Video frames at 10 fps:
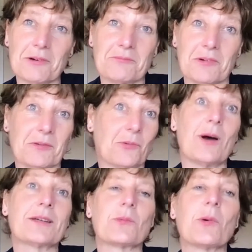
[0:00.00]

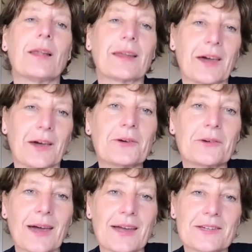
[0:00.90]
quite a while ago,
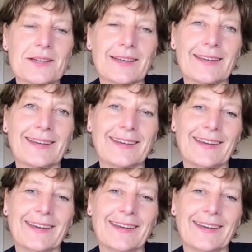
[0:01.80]
actually.